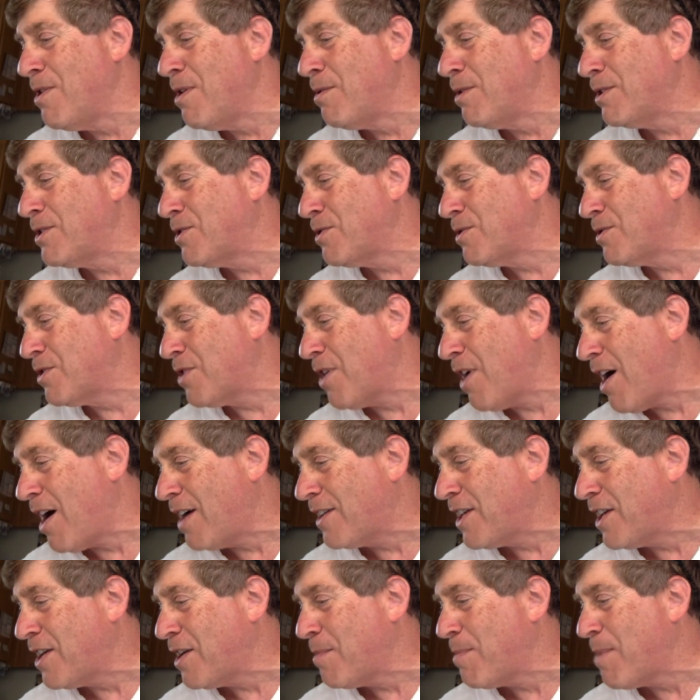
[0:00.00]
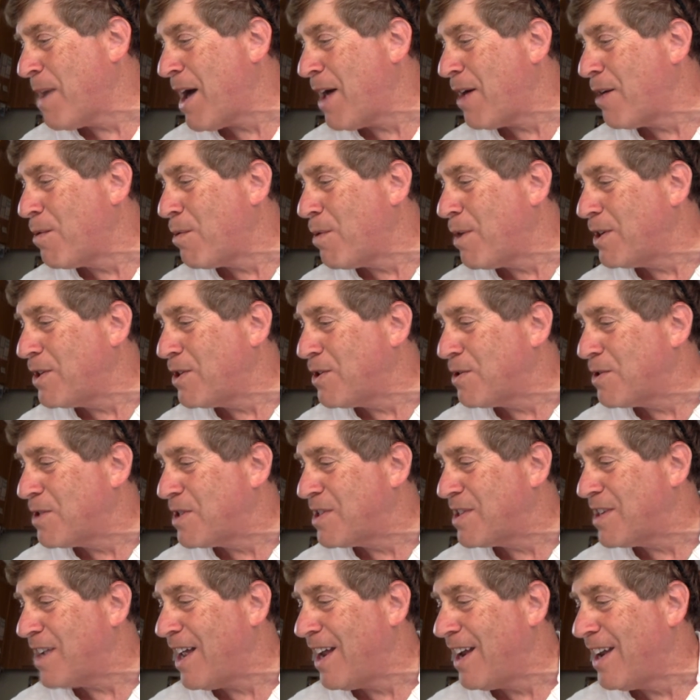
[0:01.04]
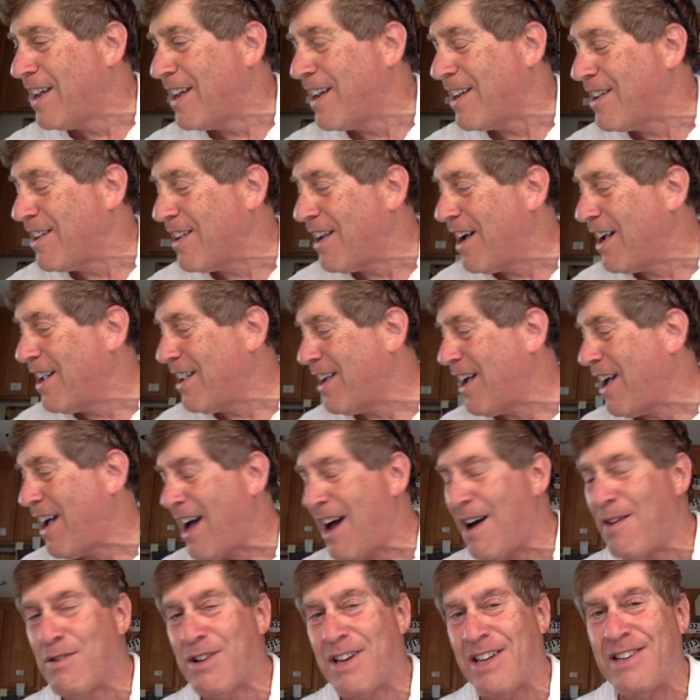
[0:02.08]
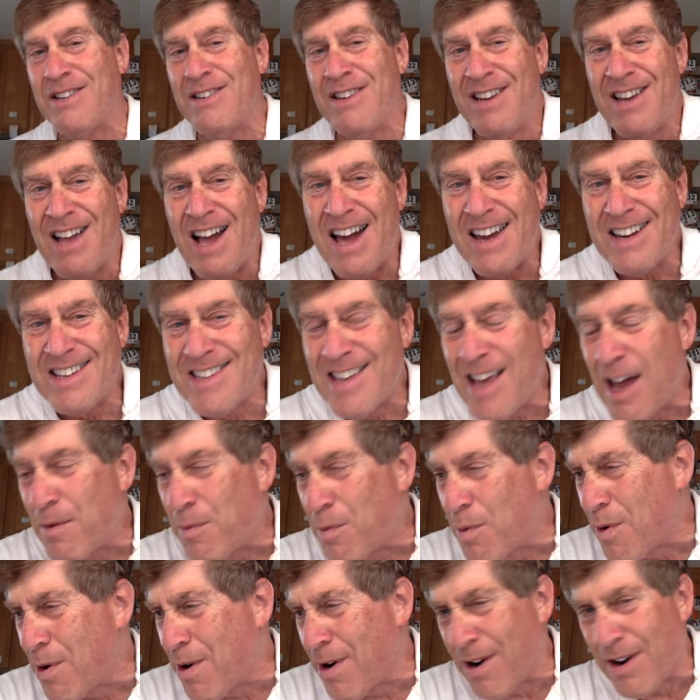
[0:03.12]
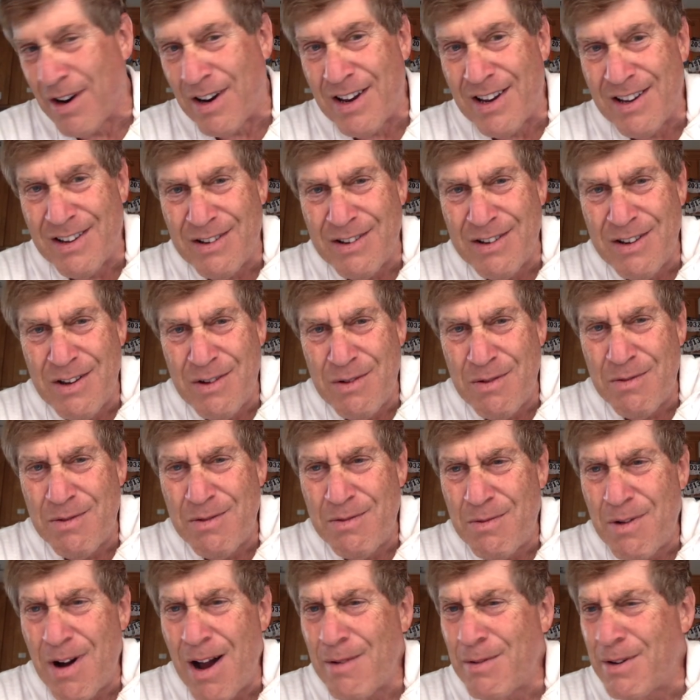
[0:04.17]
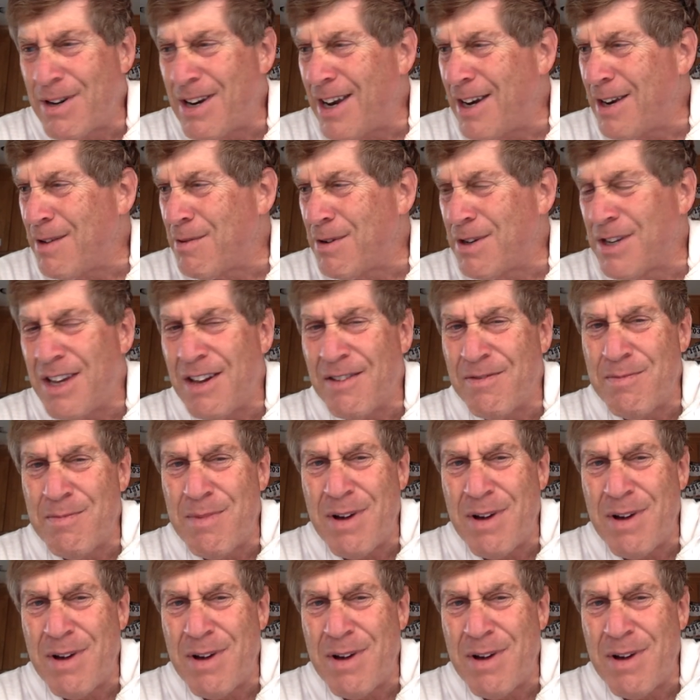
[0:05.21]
know what you're talking about or what you're selling. How does that work? Why would anyone give